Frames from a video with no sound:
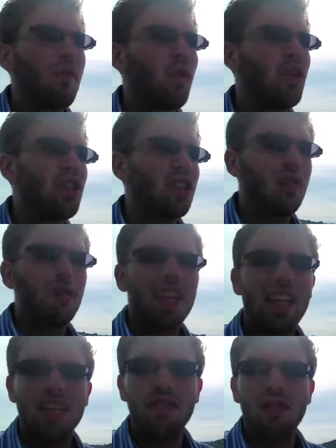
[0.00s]
Which is something
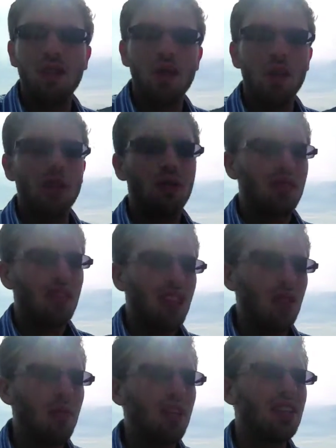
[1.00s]
that is very special to
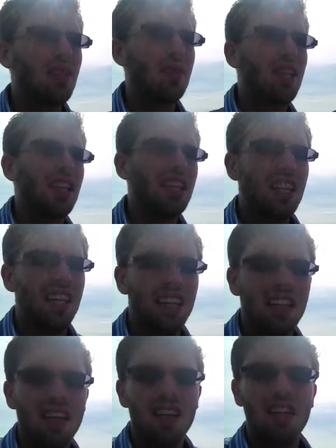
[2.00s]
them and something that they